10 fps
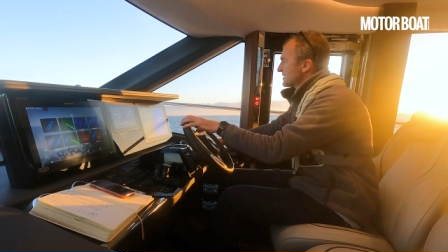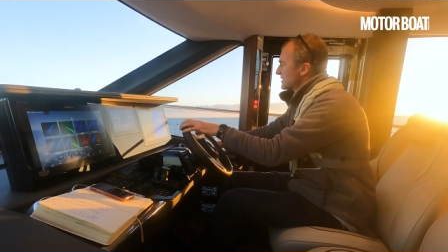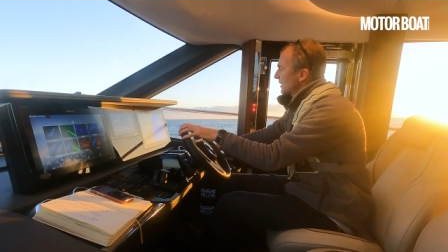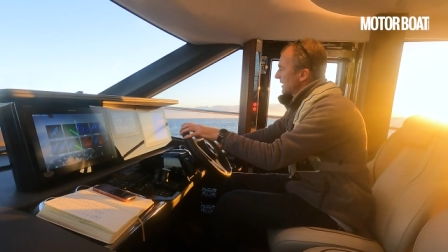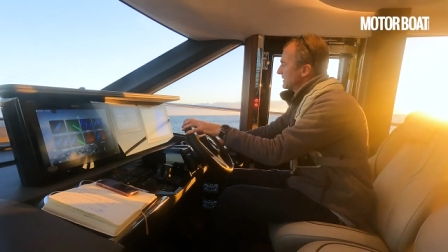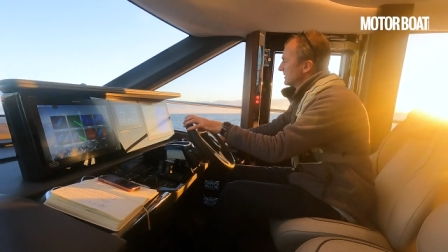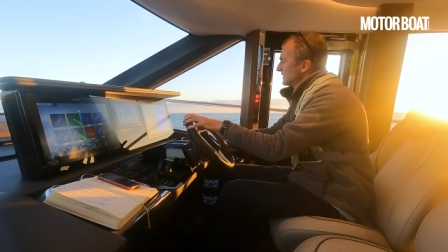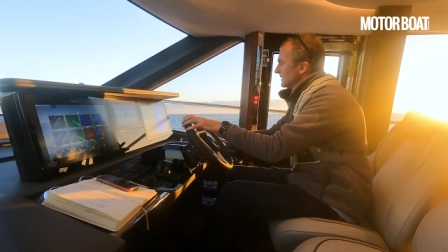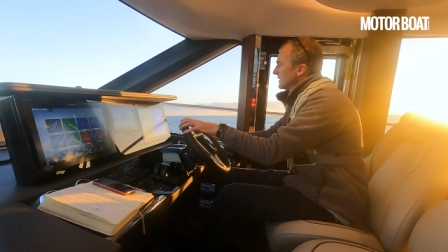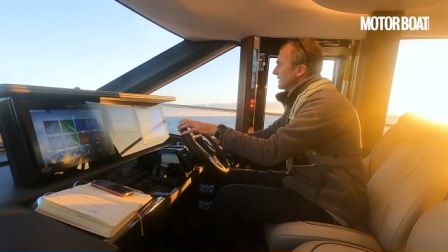a solid
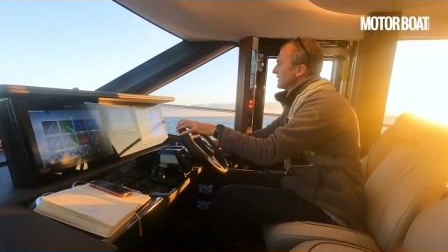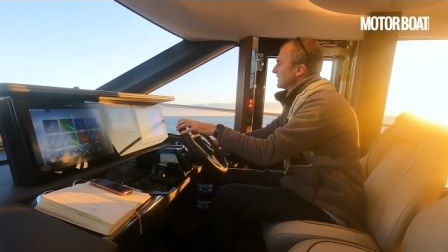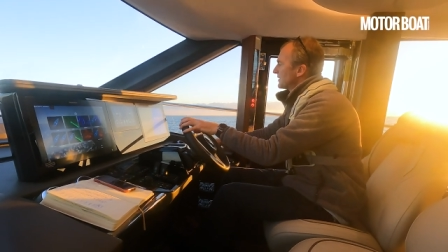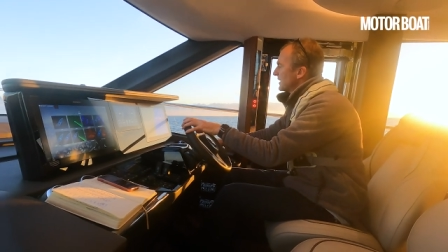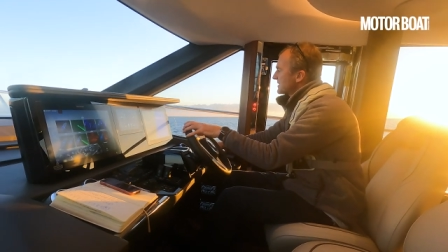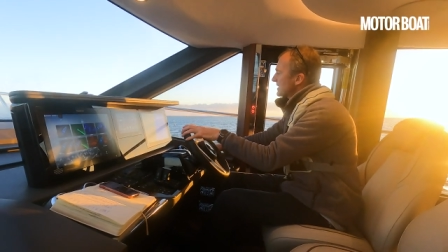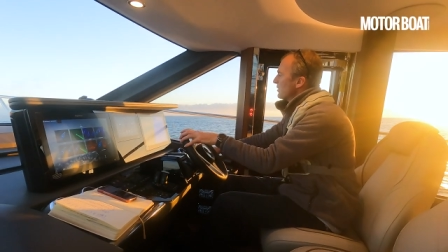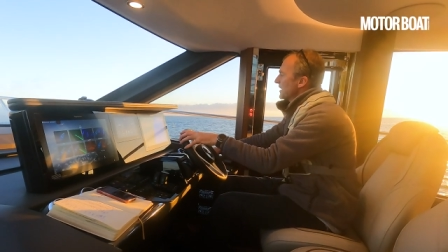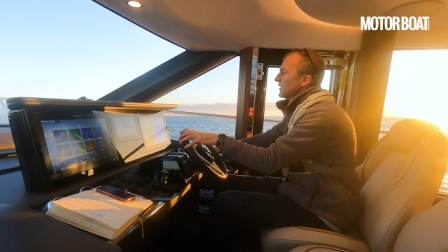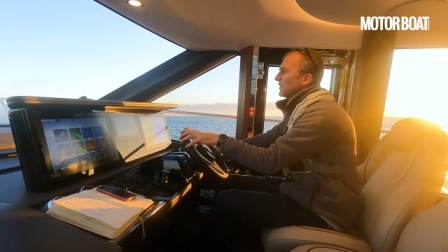
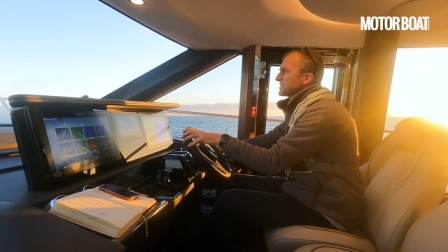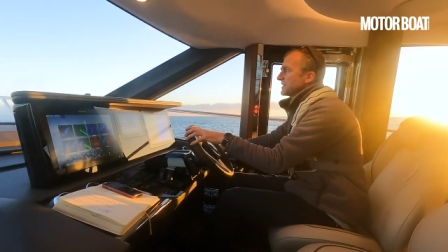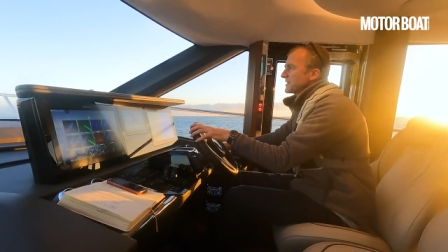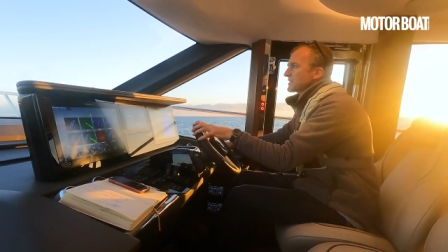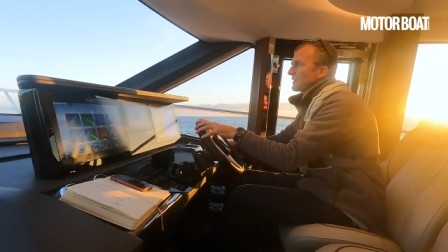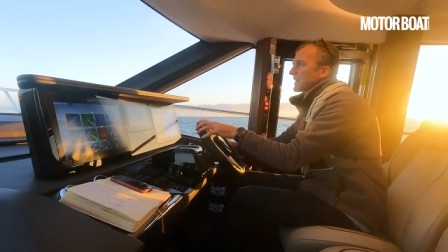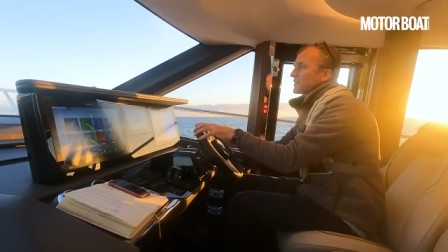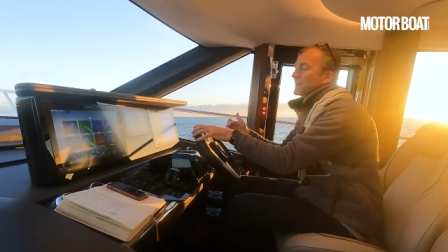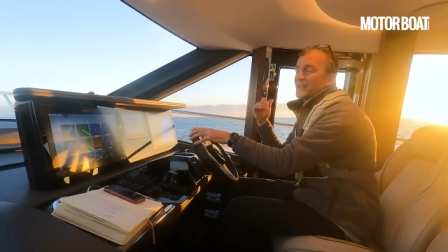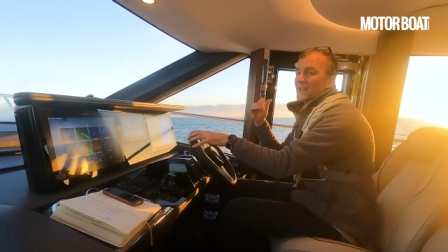31 knots in this
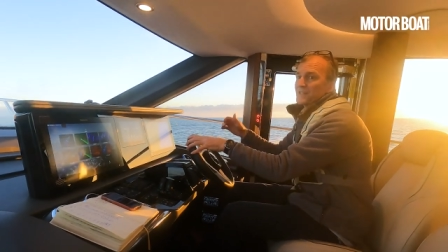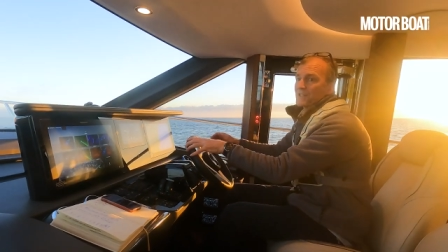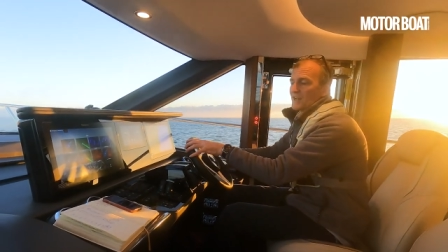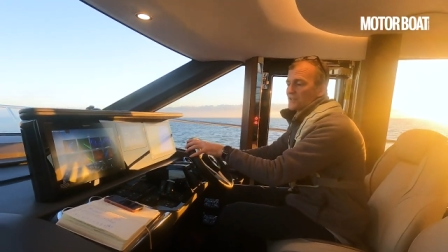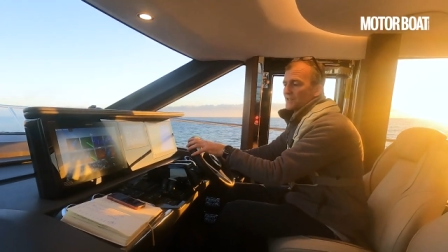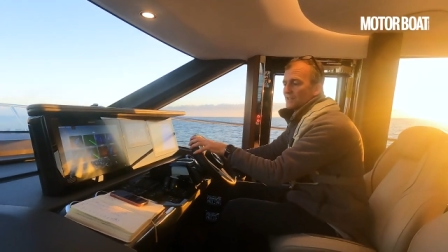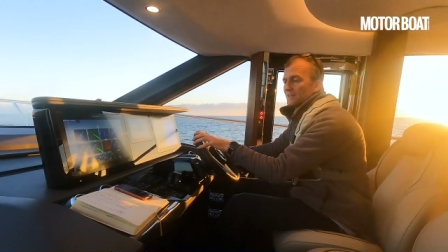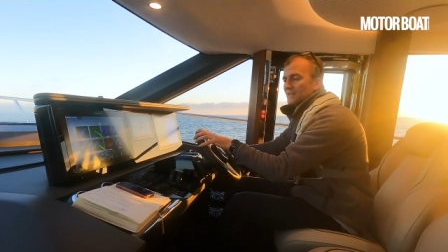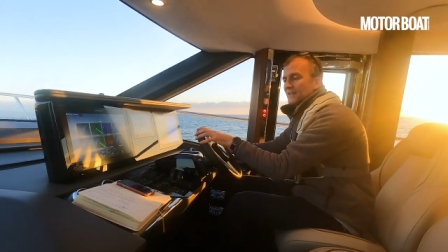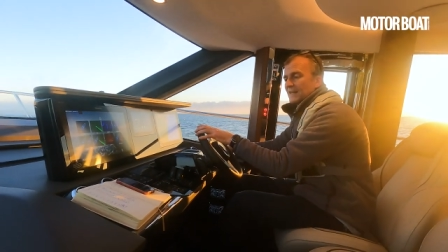direction. In the other
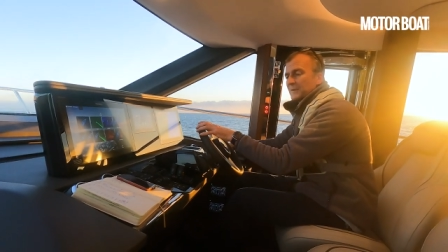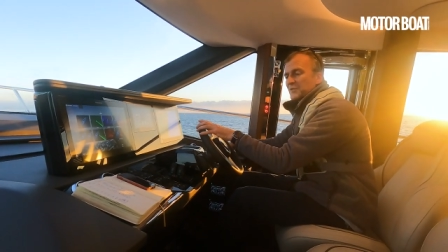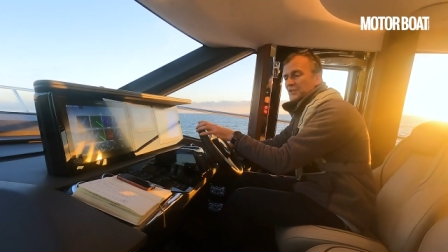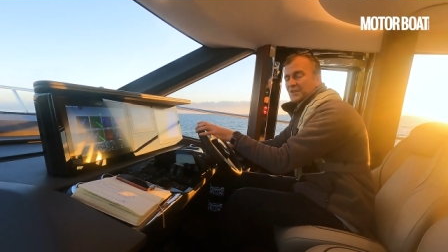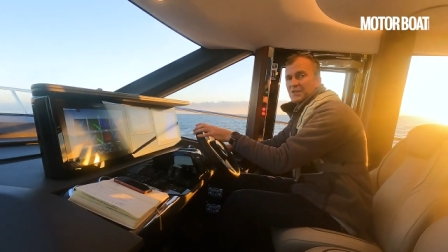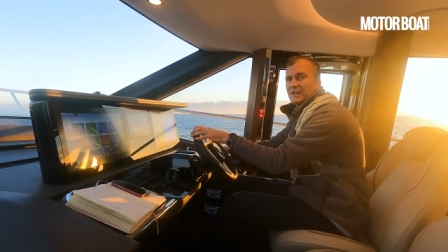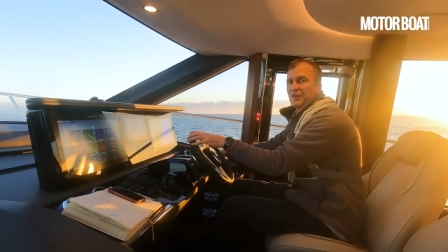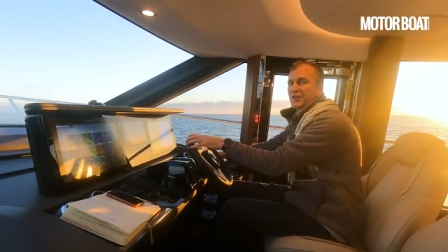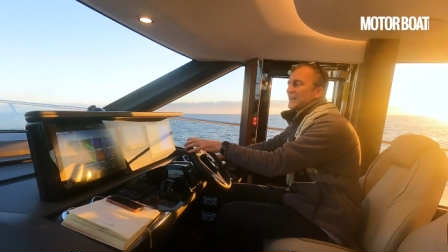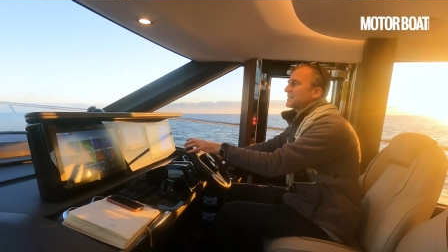direction, it was just
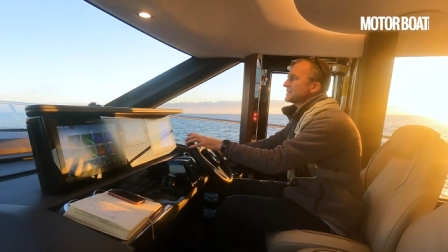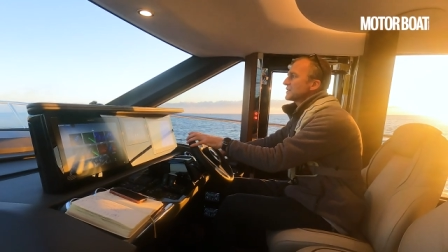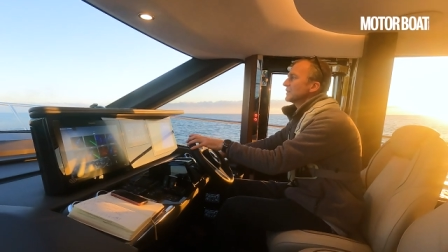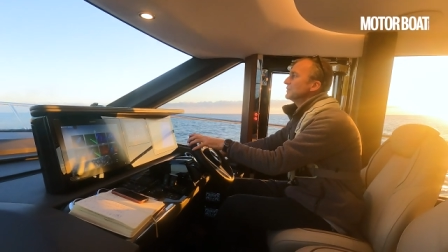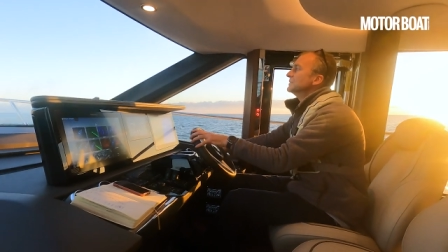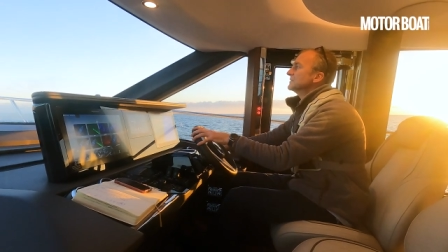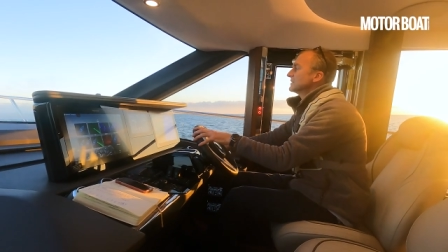over 32.